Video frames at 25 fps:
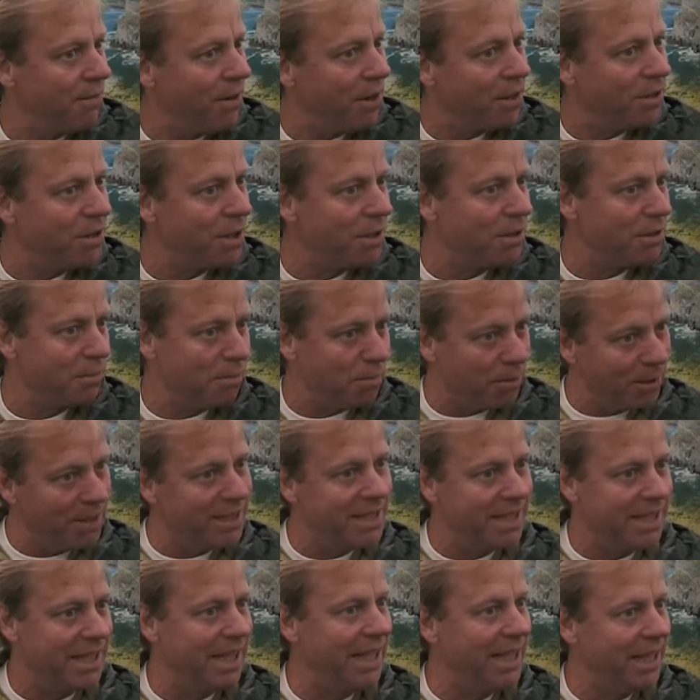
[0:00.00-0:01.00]
Photos of
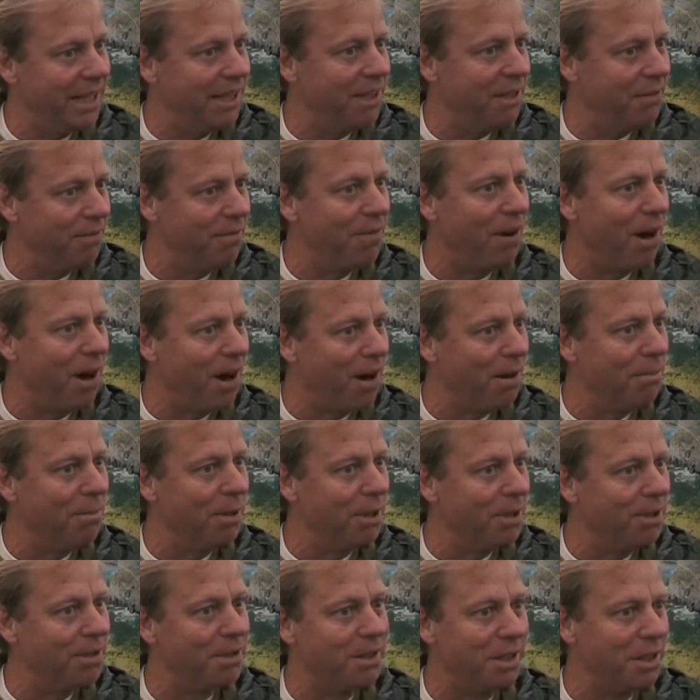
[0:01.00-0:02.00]
pristine
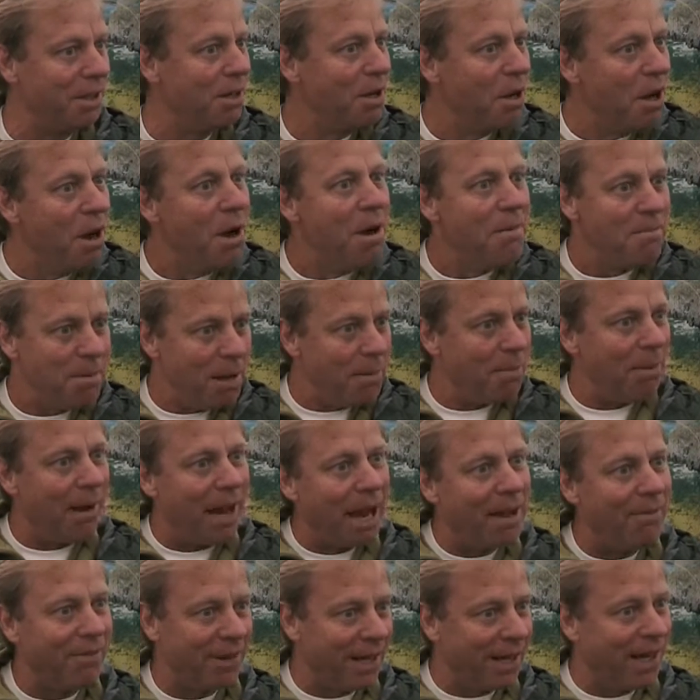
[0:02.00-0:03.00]
environments and people
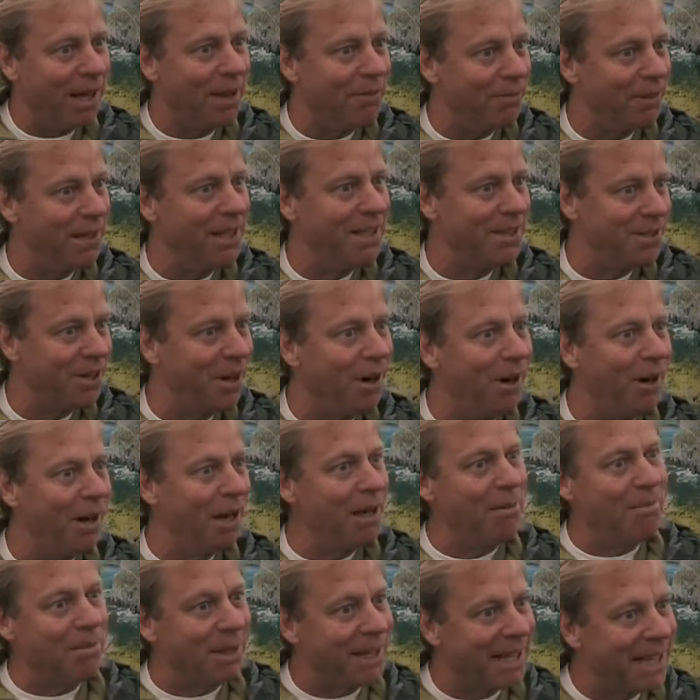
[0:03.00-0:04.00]
having a lovely
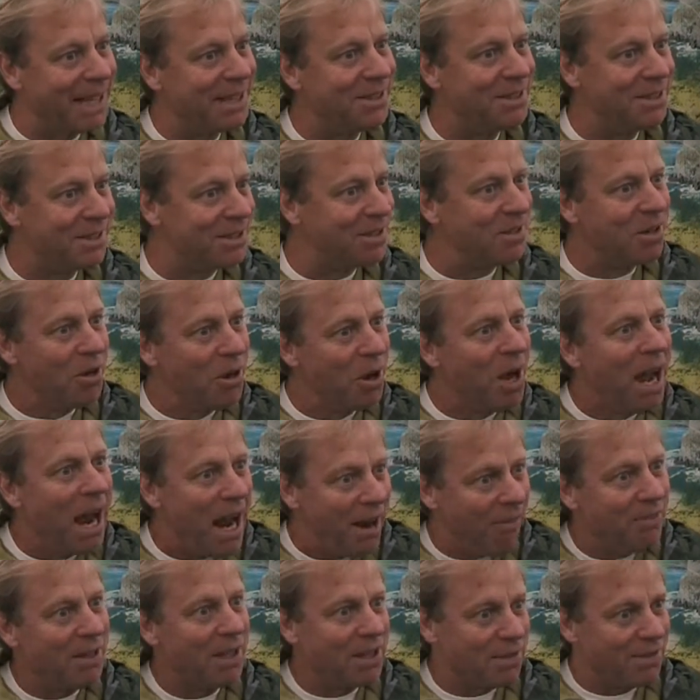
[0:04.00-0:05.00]
time, and it's,
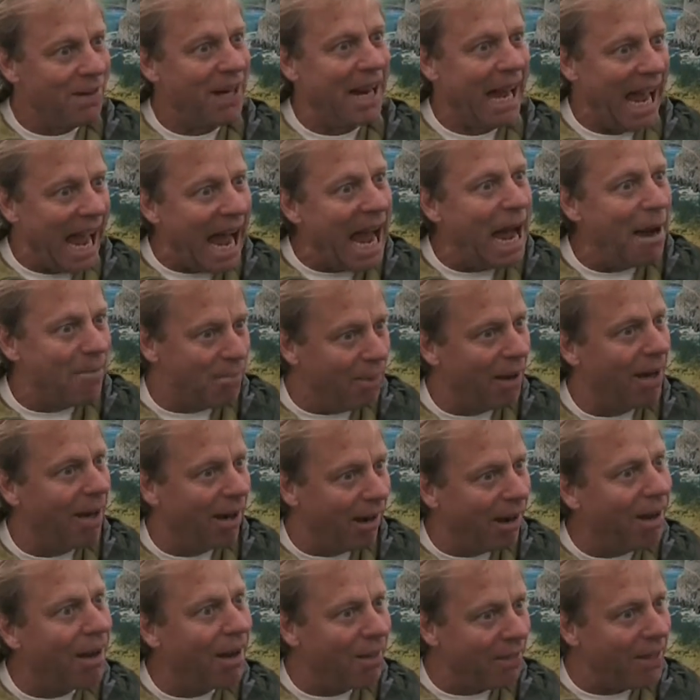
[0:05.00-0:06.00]
everything's very happy. I
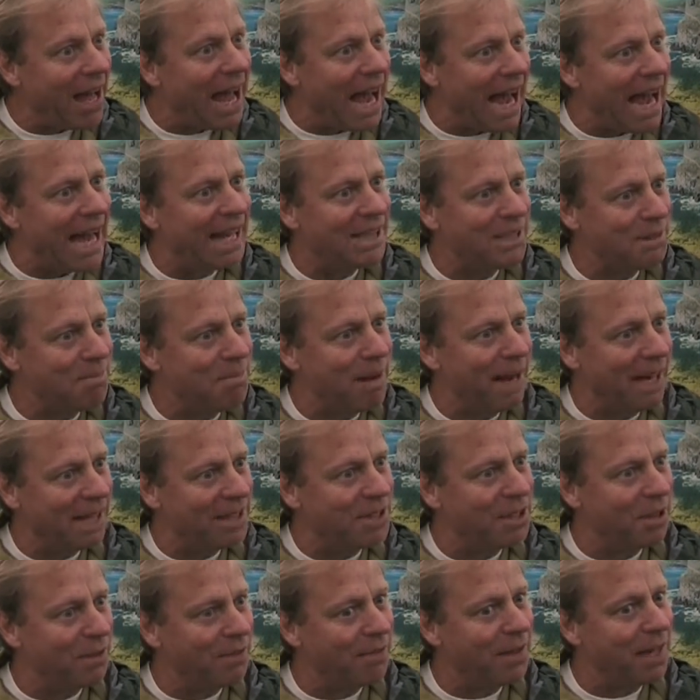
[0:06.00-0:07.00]
like that
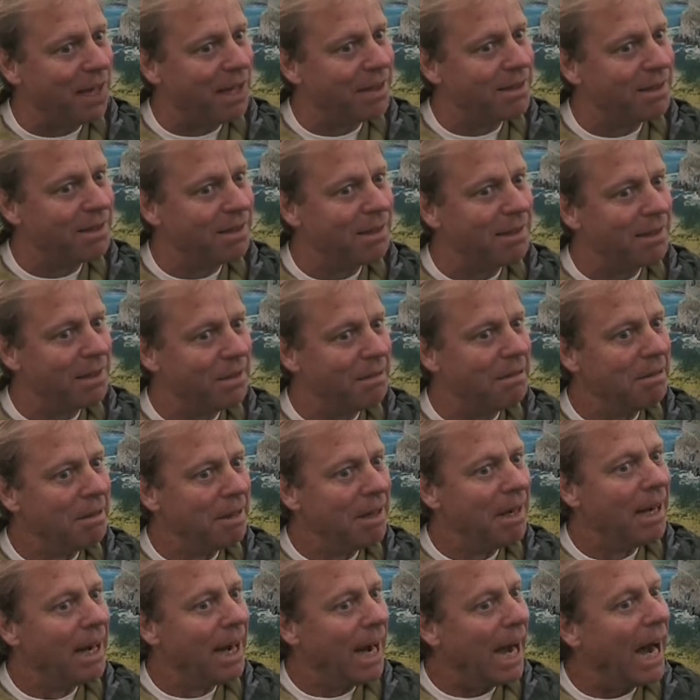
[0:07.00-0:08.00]
aspect of it.
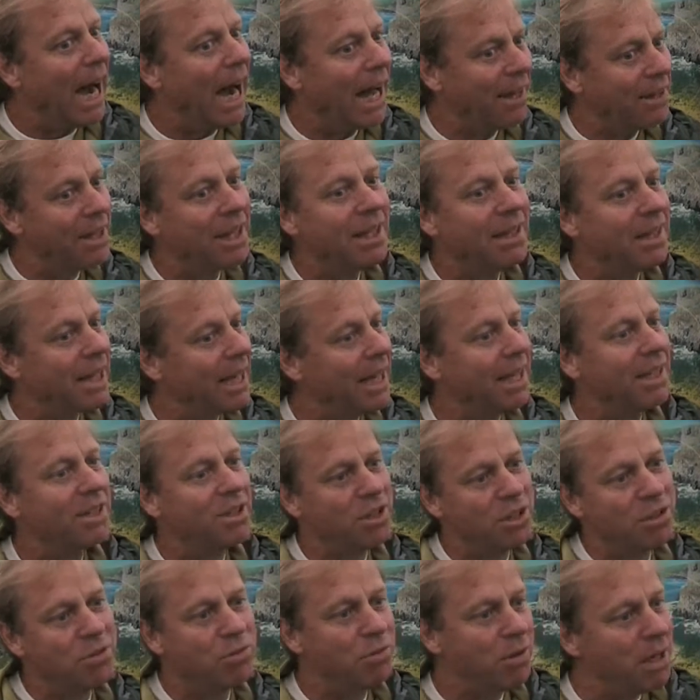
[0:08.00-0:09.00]
And then the
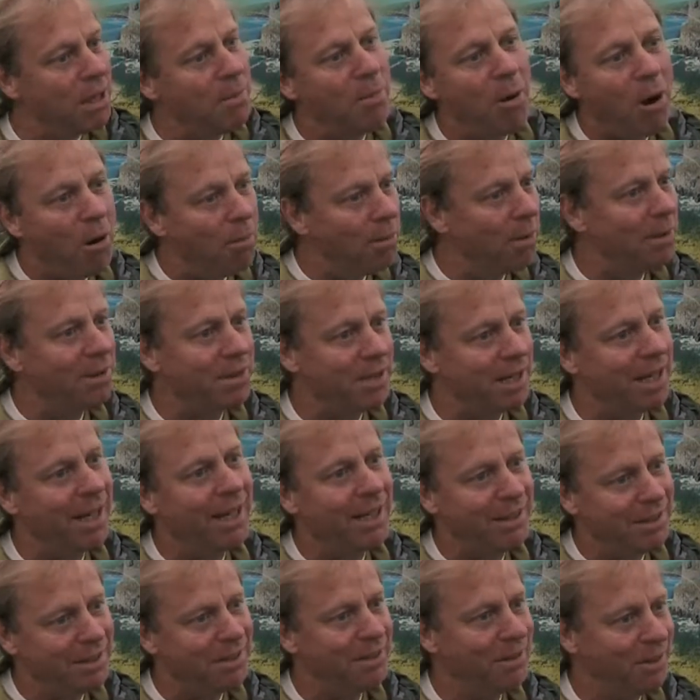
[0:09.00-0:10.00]
extreme
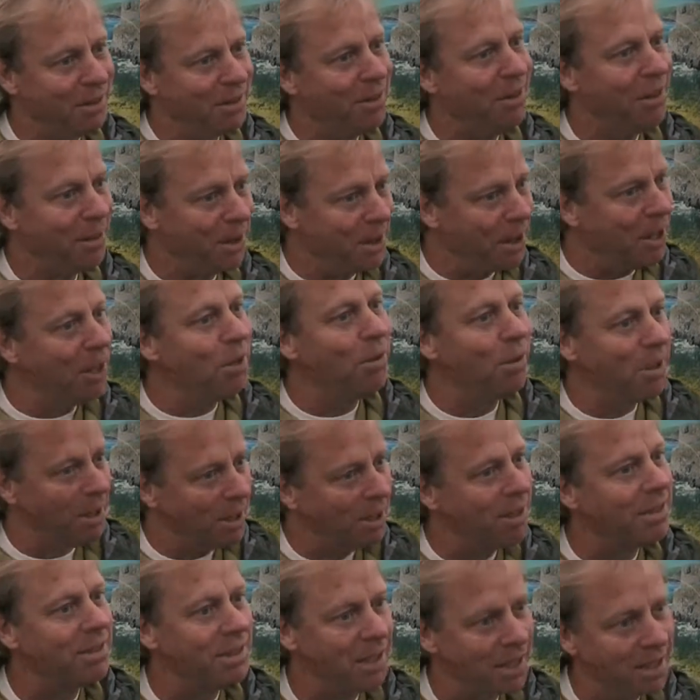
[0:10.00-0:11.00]
opposite, you know, you, you
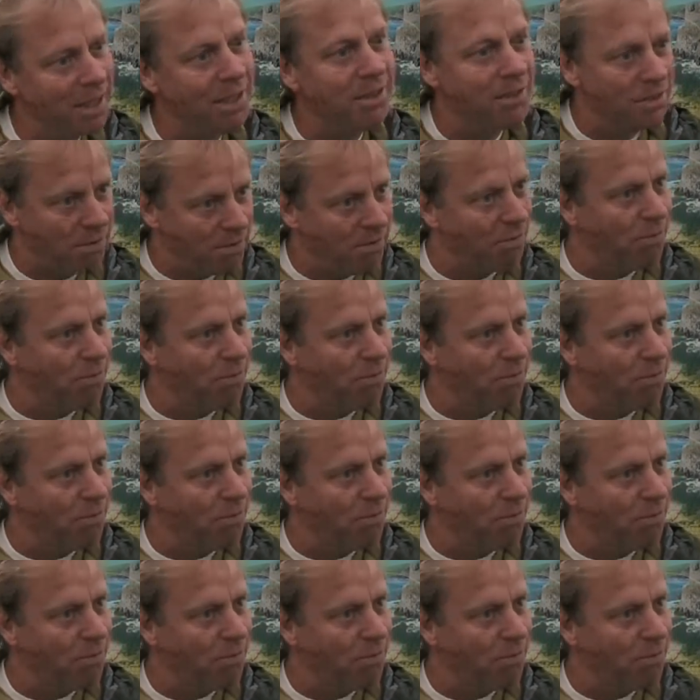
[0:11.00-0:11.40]
can see these